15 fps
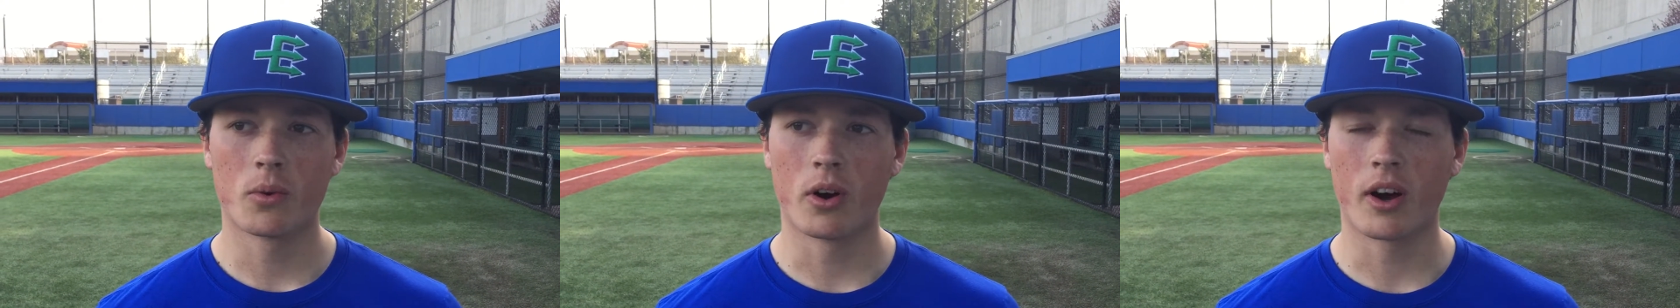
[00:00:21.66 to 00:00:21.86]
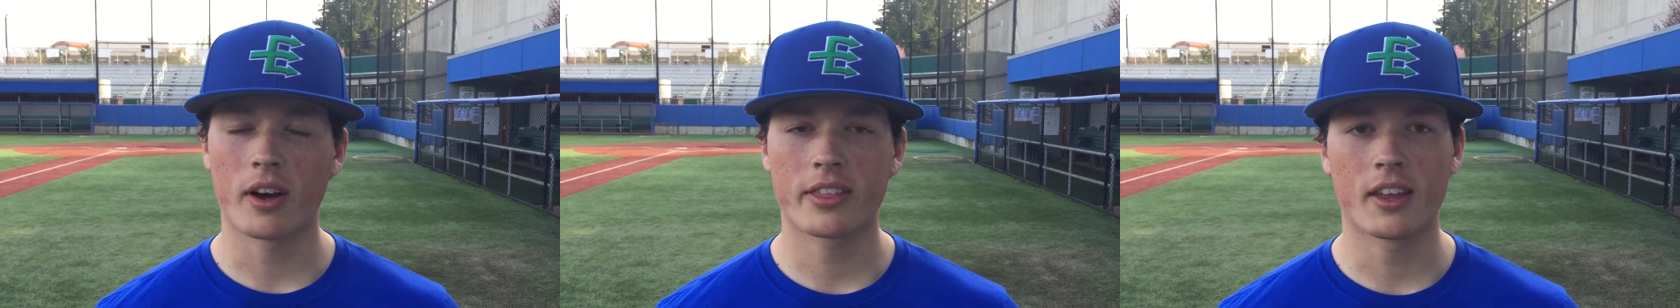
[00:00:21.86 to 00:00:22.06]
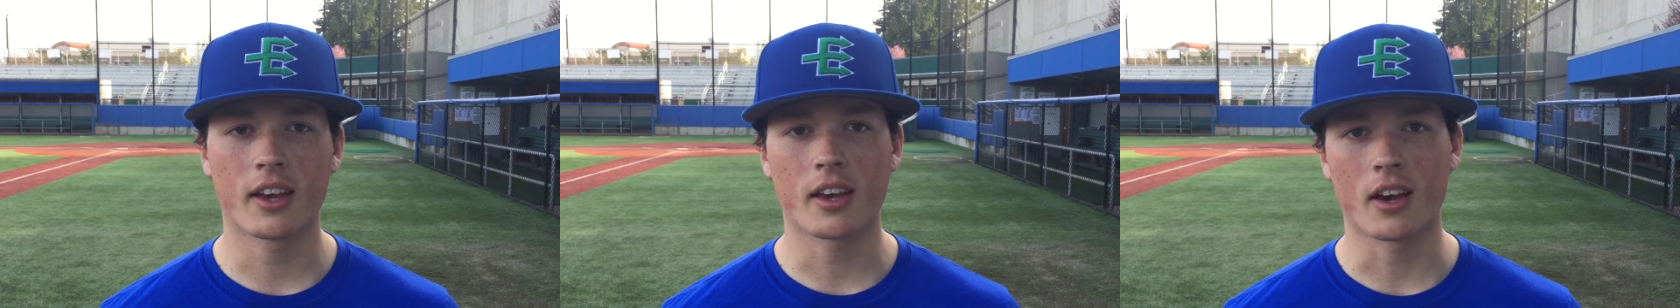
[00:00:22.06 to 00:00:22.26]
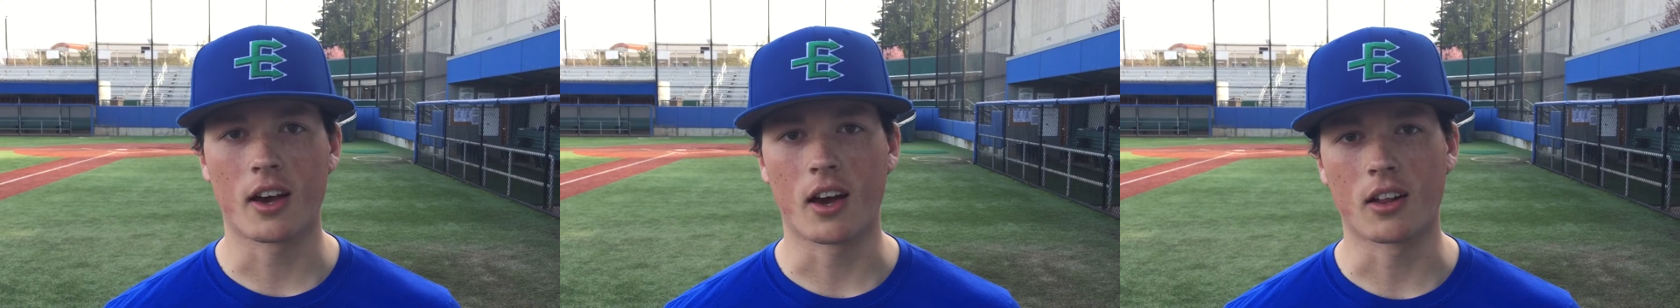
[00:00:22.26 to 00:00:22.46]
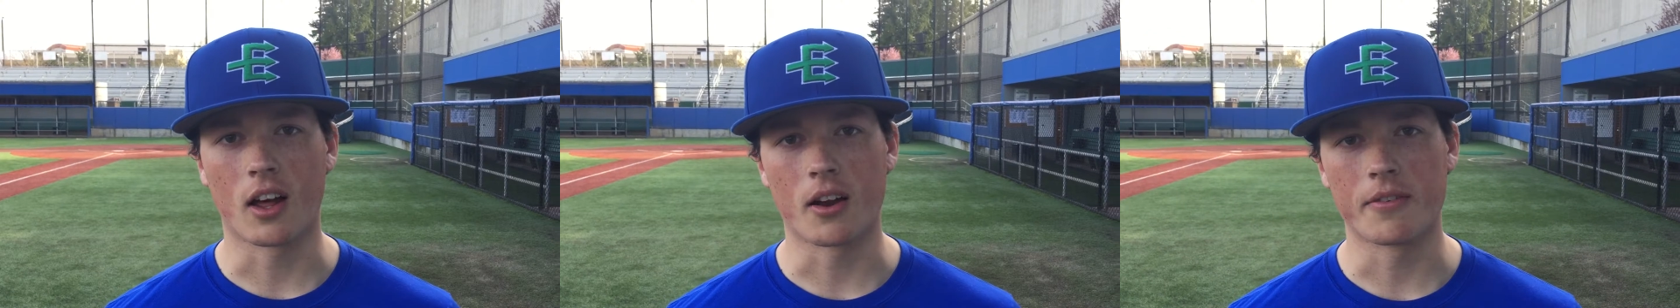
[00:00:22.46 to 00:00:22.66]
Well, I think
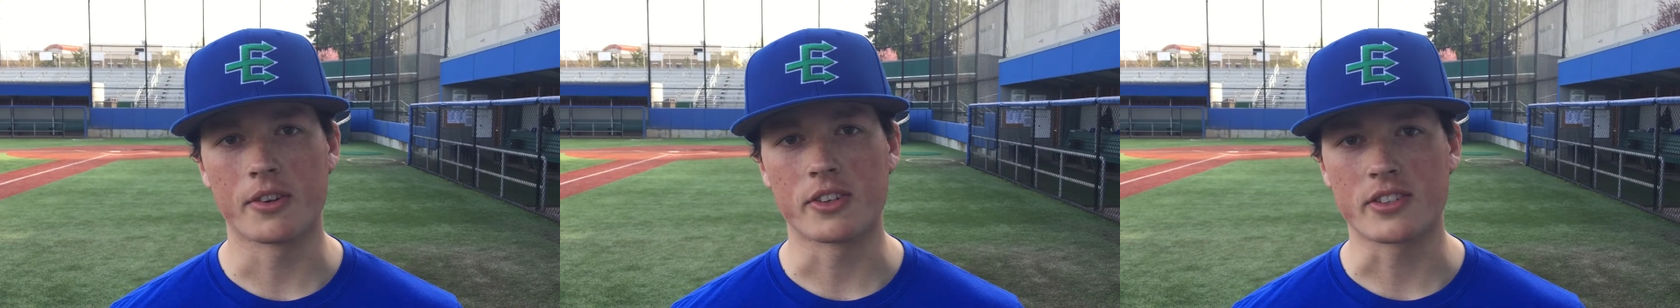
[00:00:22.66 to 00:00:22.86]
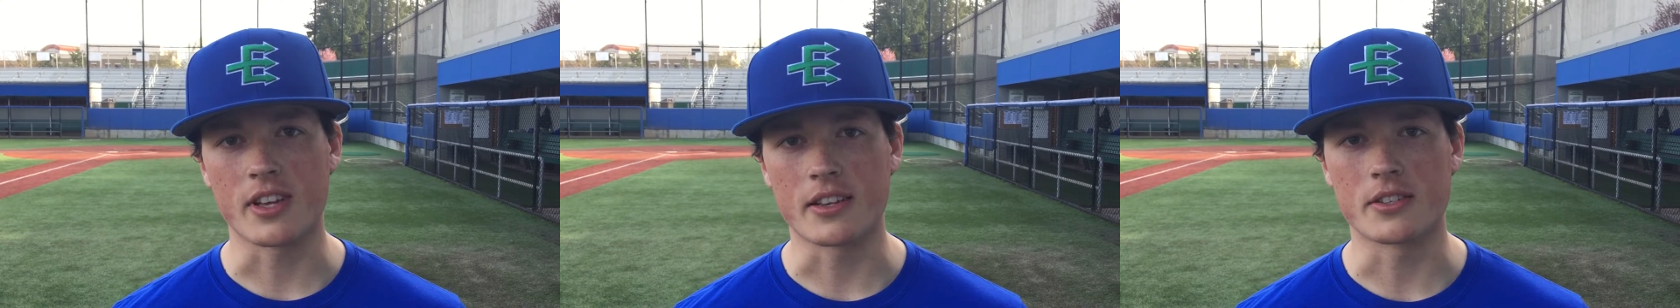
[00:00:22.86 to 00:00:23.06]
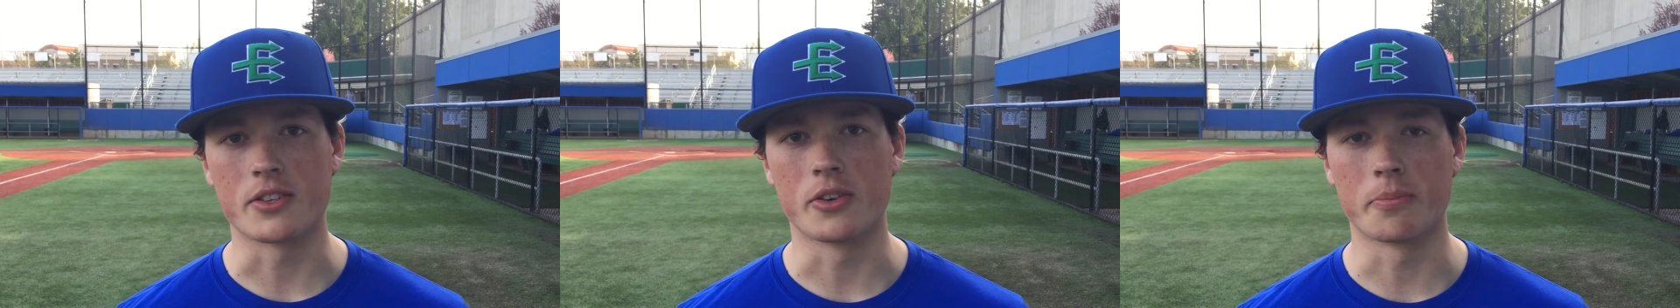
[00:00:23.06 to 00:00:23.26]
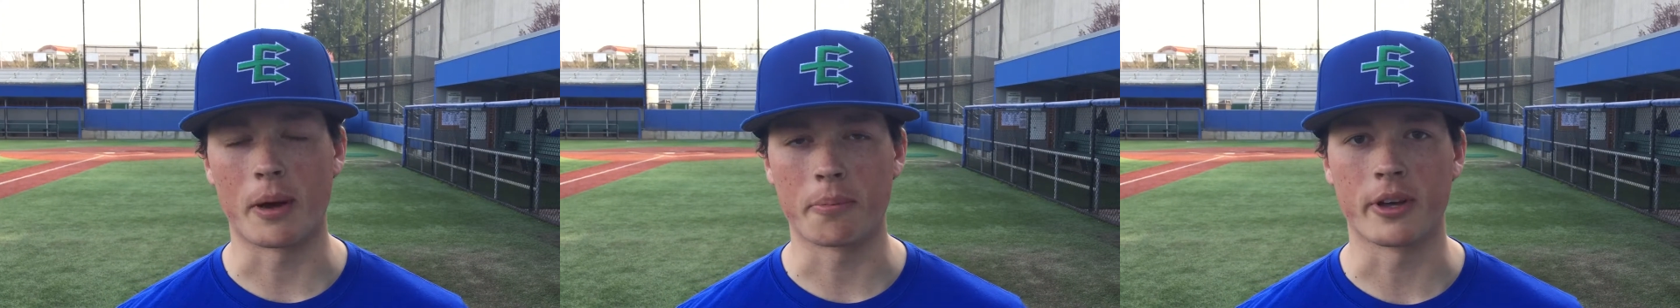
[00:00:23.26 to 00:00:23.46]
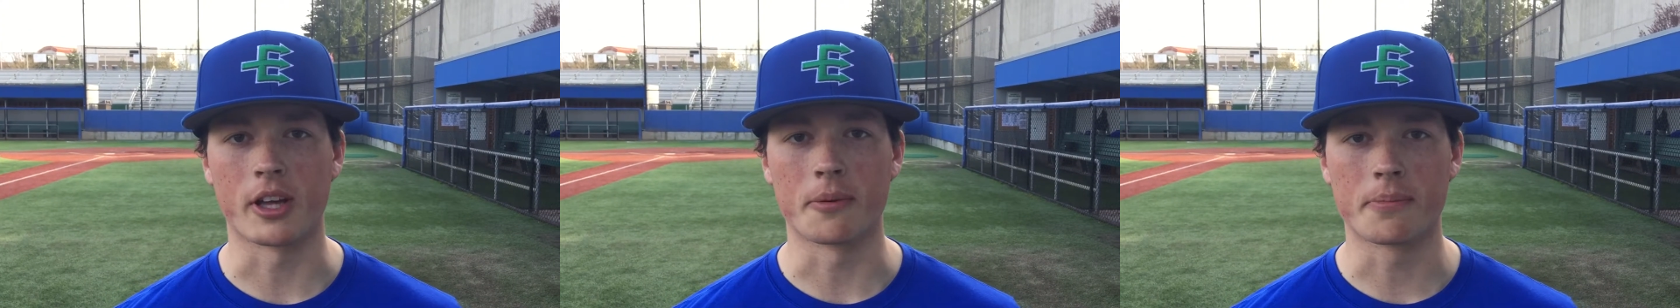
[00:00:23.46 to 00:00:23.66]
uh, a lot of it just has to do with
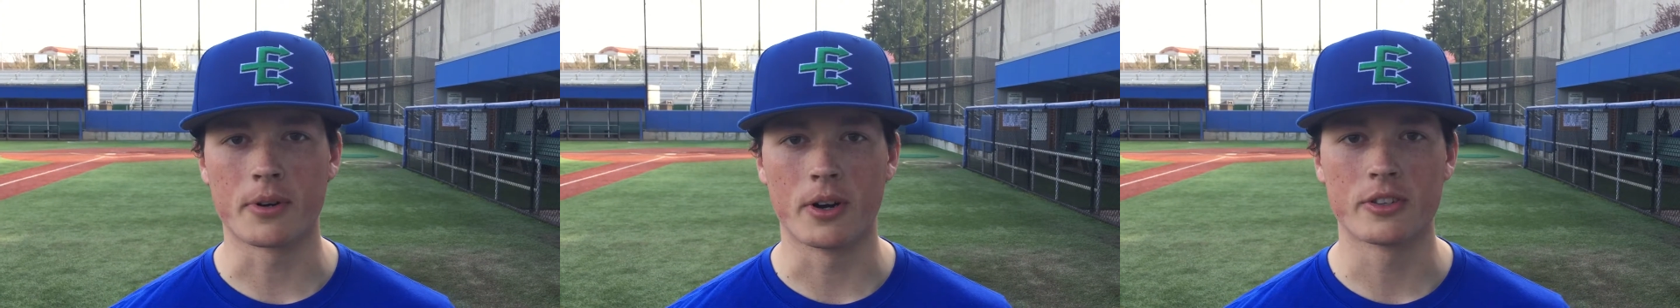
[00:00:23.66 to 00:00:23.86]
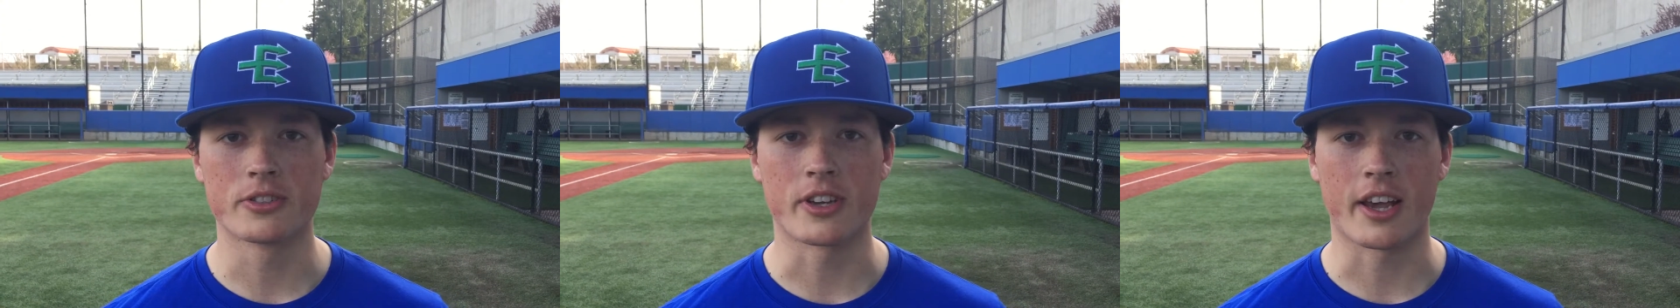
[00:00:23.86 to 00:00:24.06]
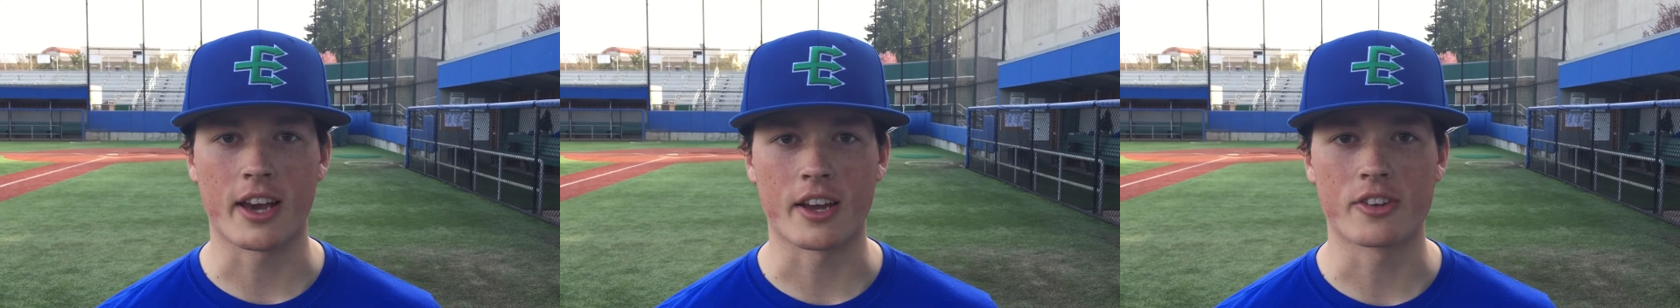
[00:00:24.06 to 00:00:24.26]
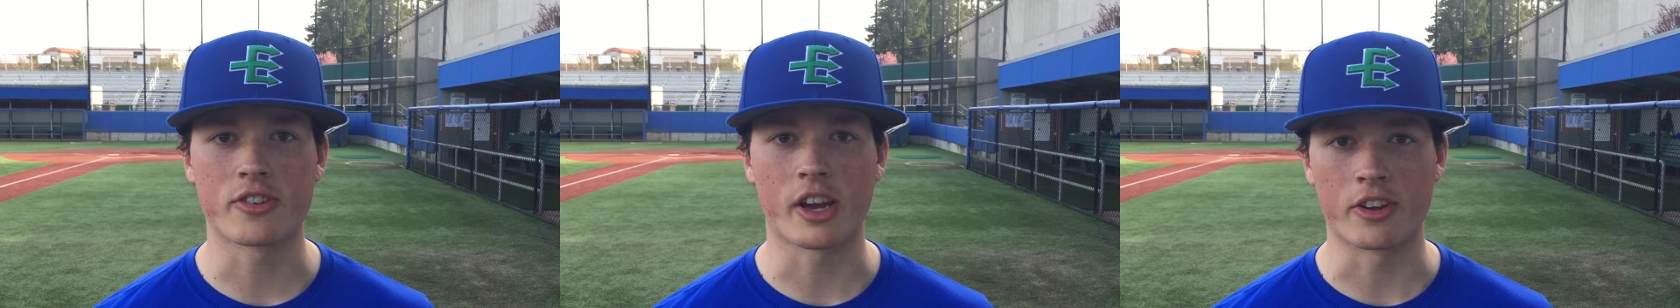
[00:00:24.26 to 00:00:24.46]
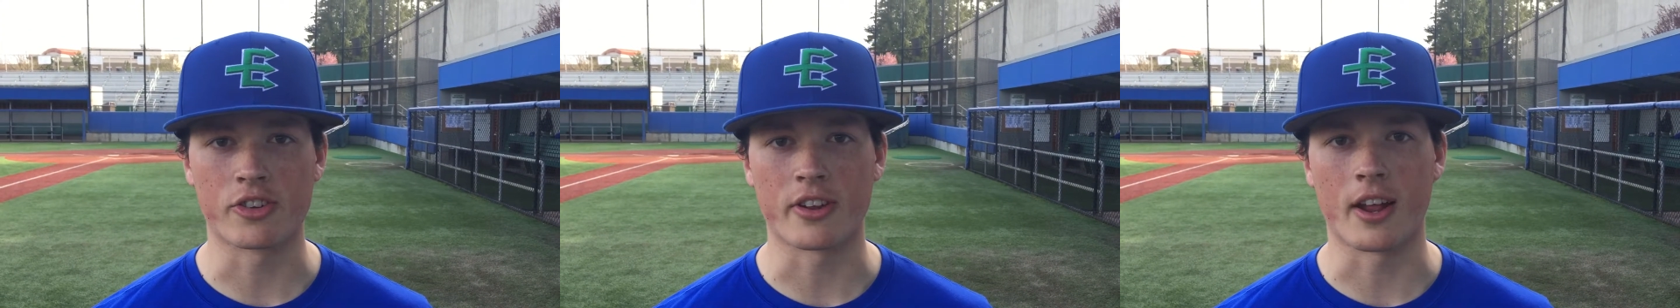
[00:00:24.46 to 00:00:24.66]
my plate approach. I kind of
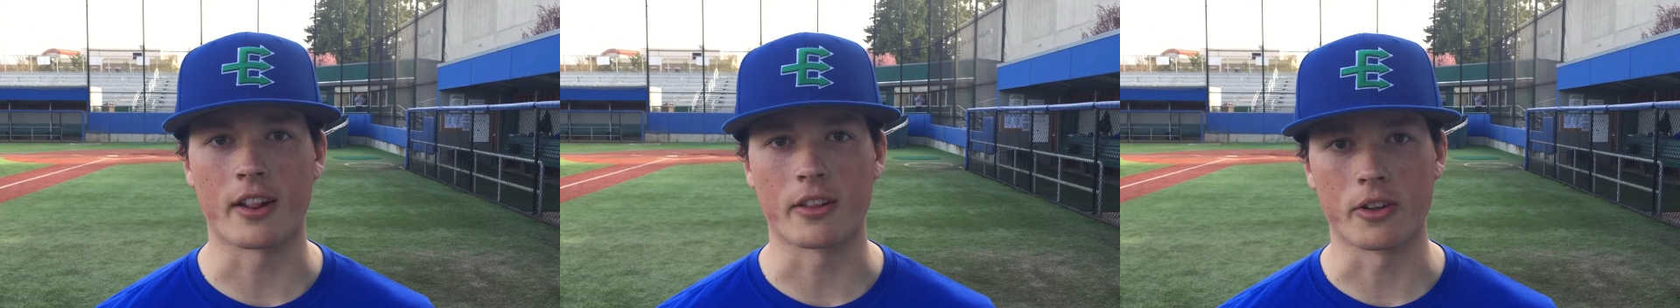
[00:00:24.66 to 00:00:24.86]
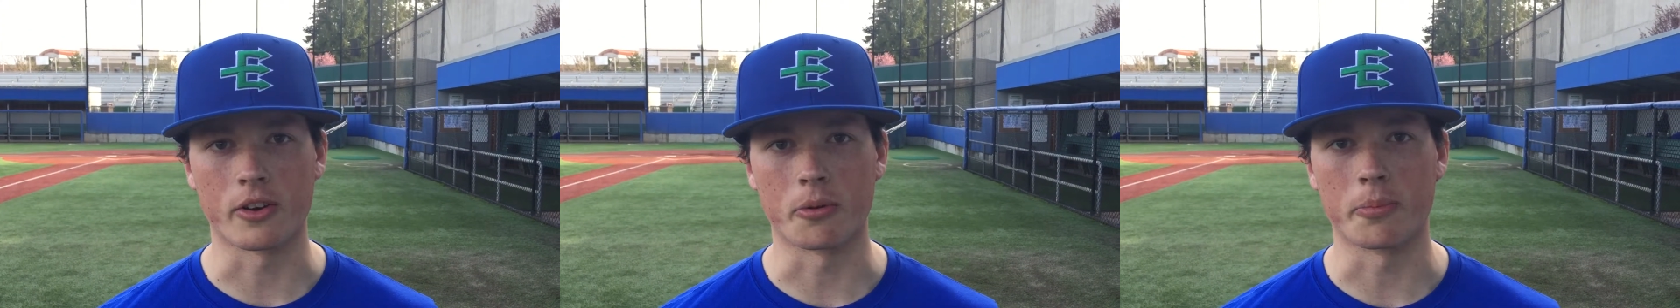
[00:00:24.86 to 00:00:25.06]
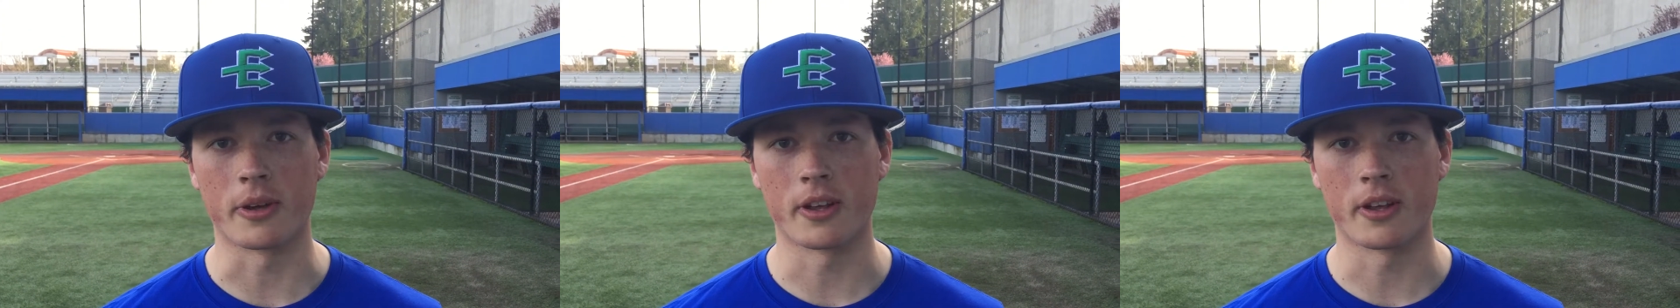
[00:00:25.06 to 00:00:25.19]
changed that a little